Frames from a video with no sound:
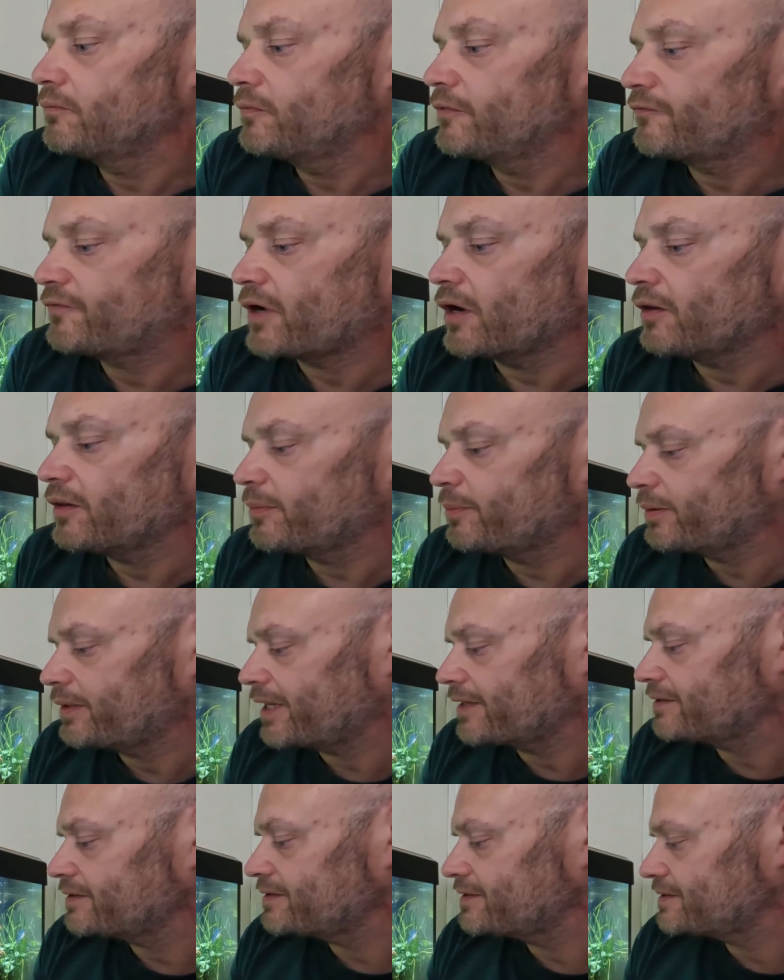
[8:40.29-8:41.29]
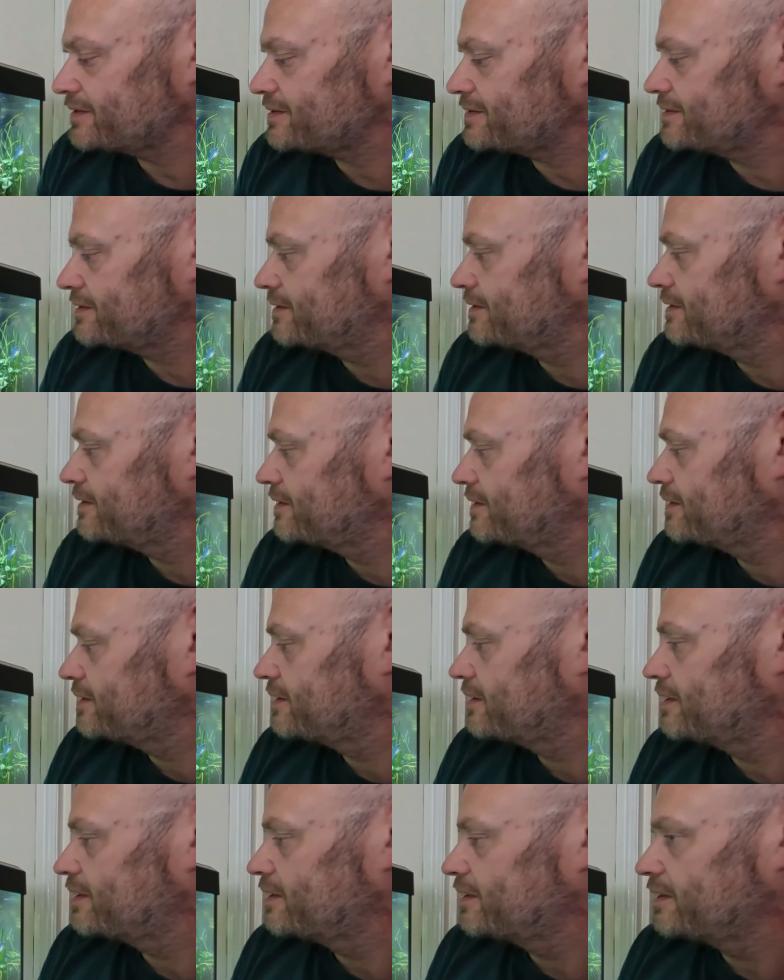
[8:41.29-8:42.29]
we've got the plants,
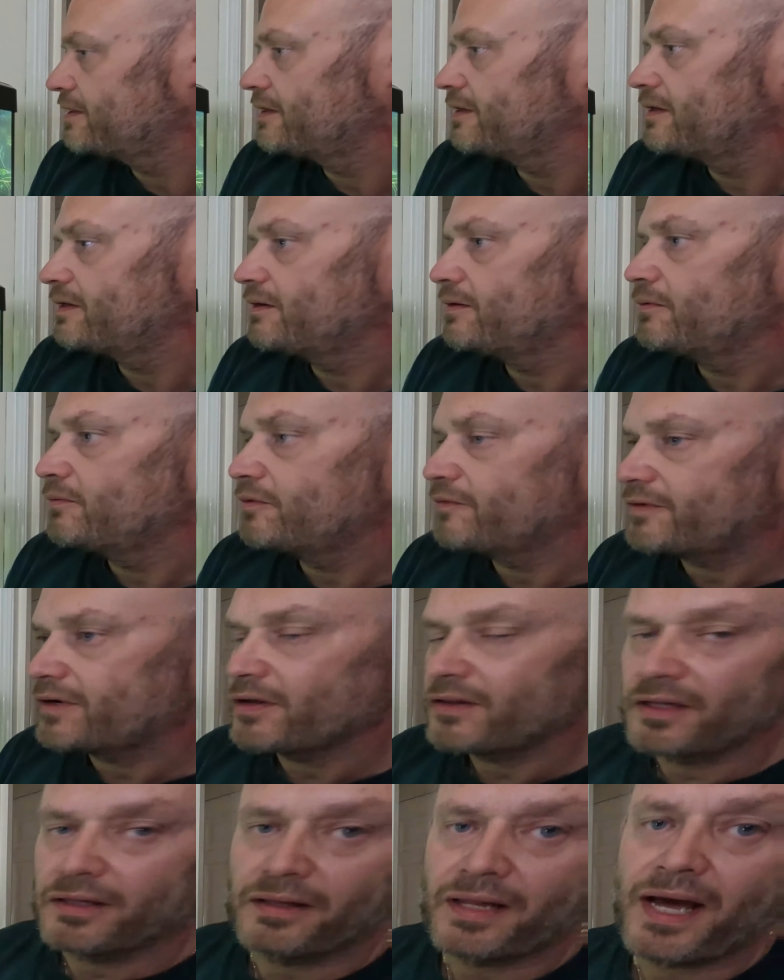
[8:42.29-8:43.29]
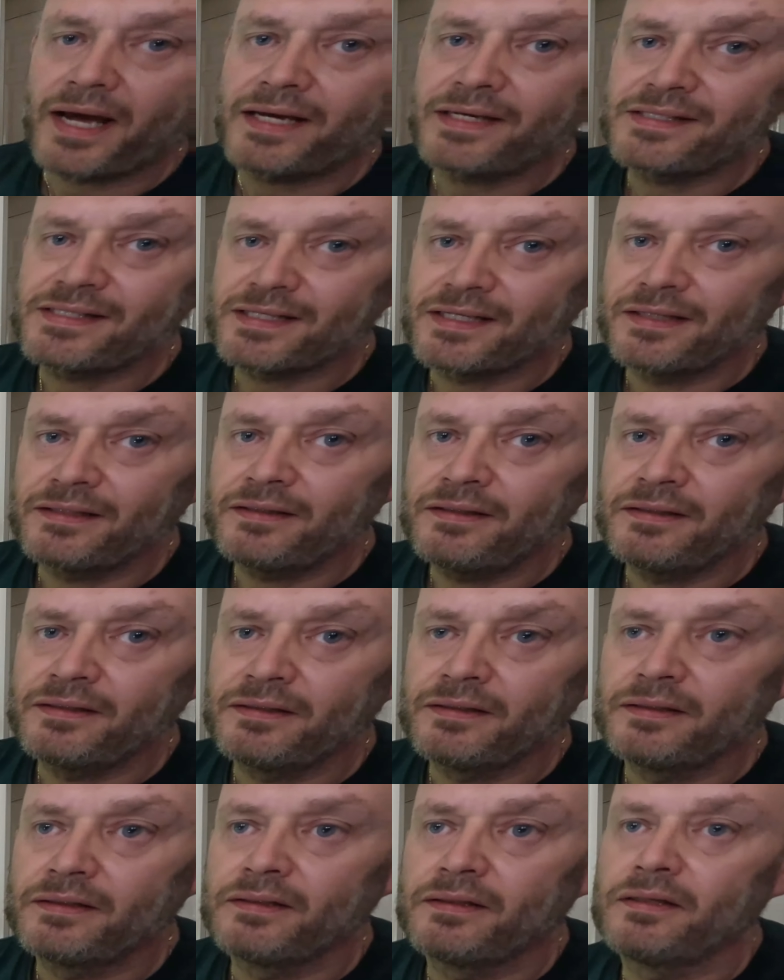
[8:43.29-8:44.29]
we've got the lighting.
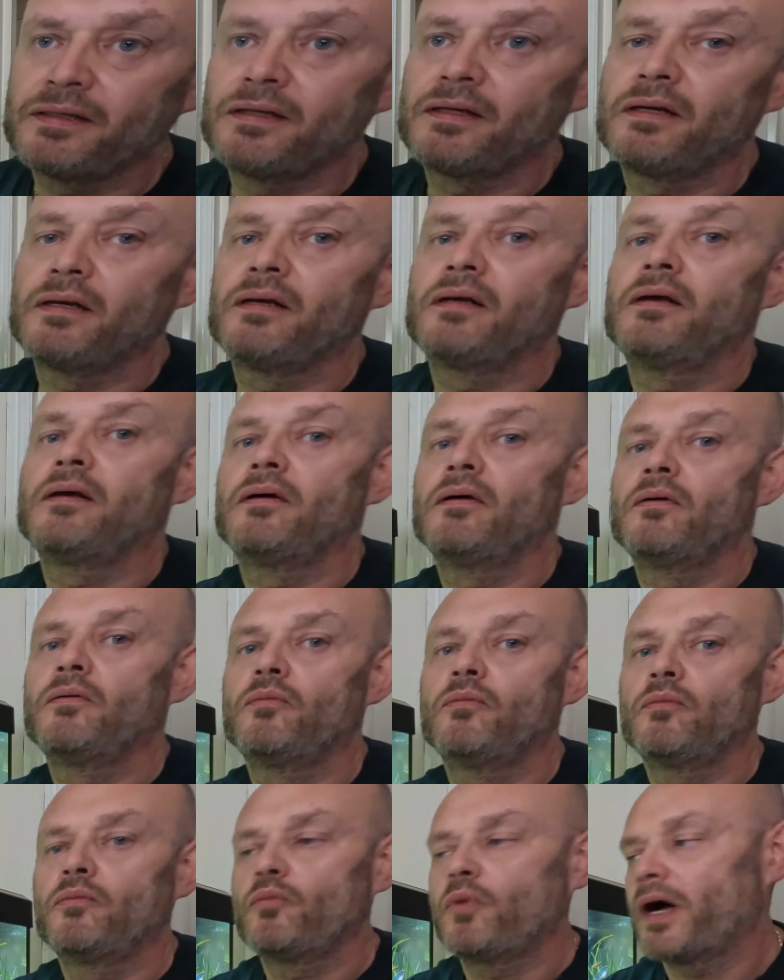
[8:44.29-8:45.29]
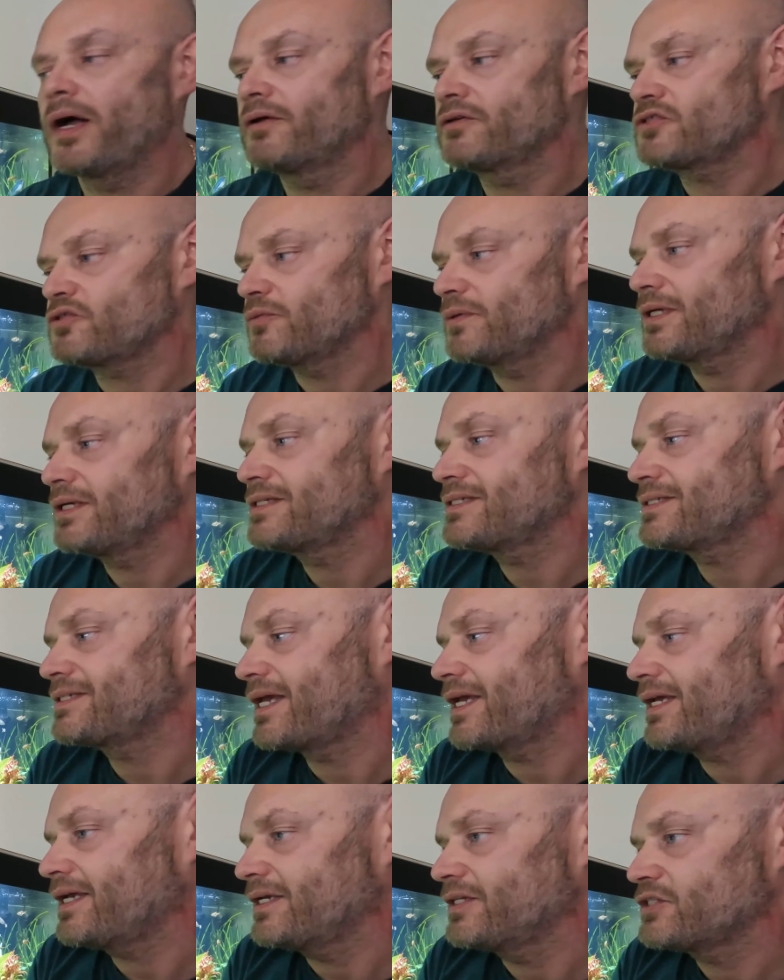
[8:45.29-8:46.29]
What else do we need to
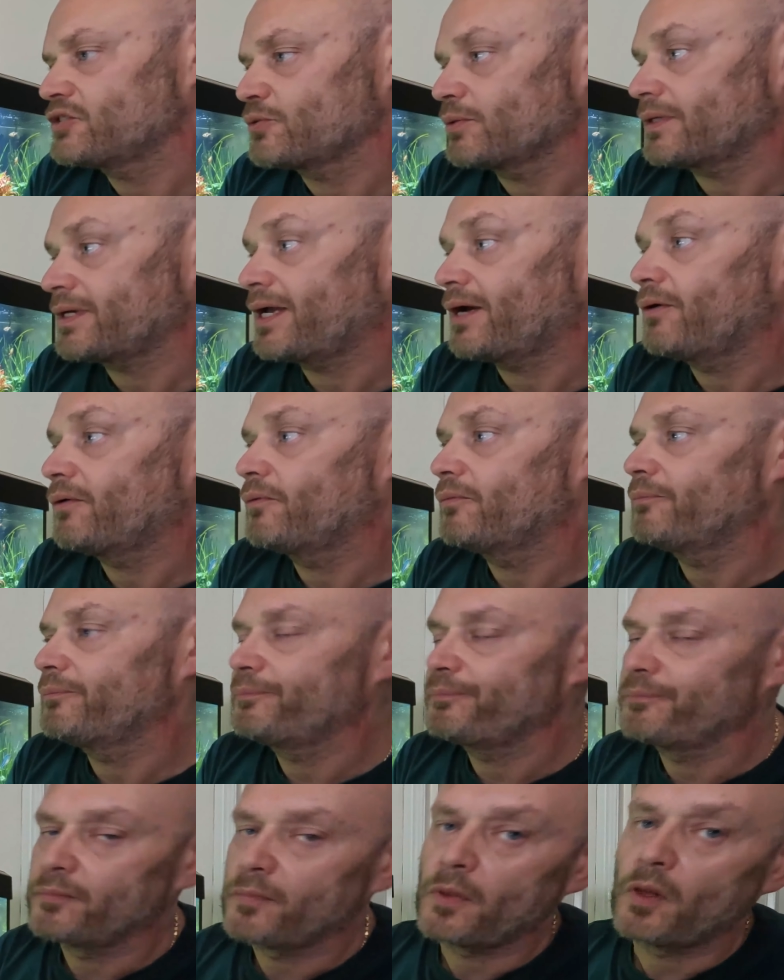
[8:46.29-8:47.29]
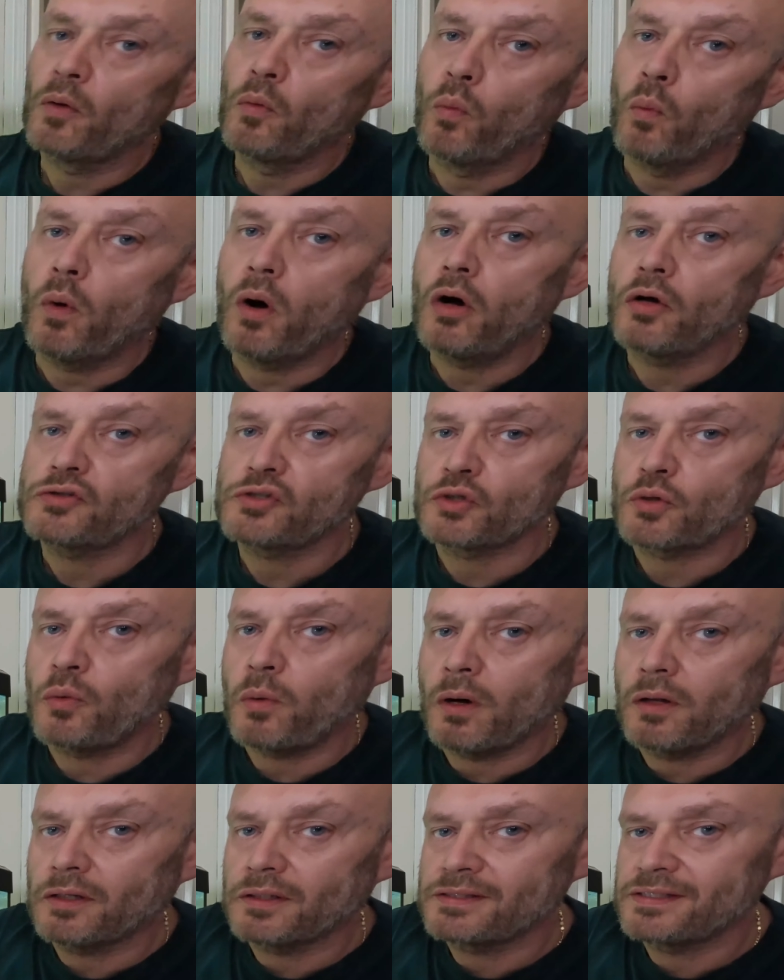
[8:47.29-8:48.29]
take into account? Water
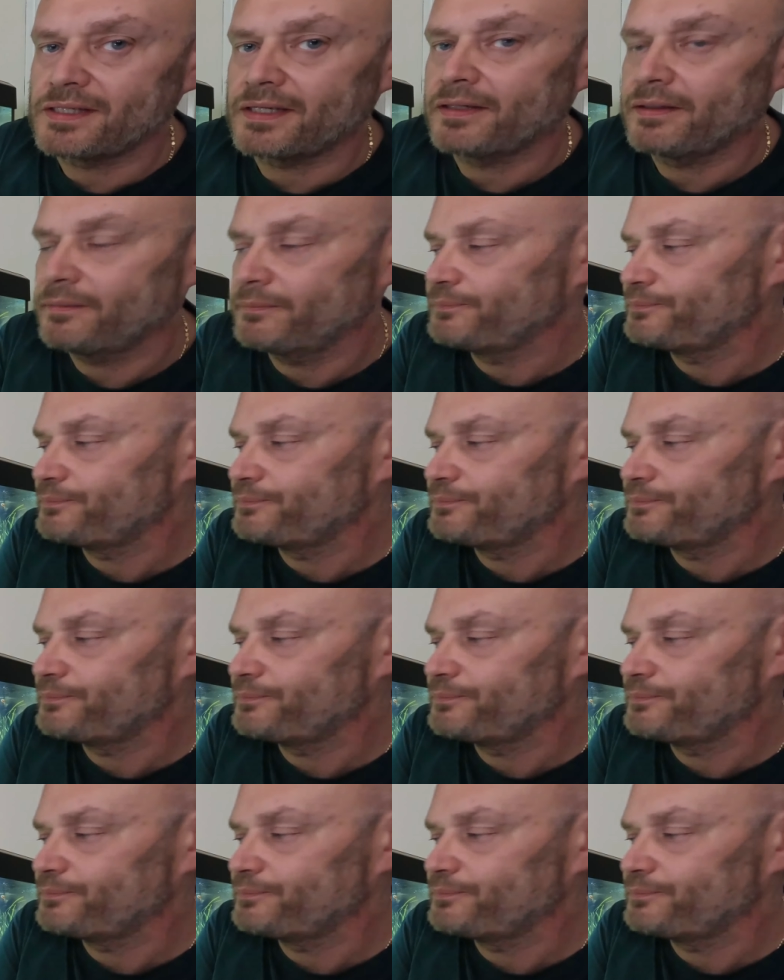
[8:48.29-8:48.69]
quality.